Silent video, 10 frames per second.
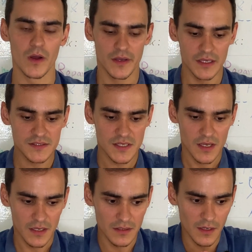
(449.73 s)
It's
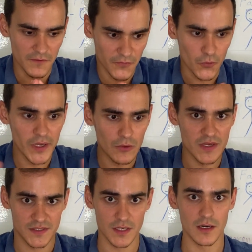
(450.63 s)
in a free
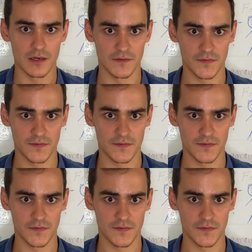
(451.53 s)
reserve.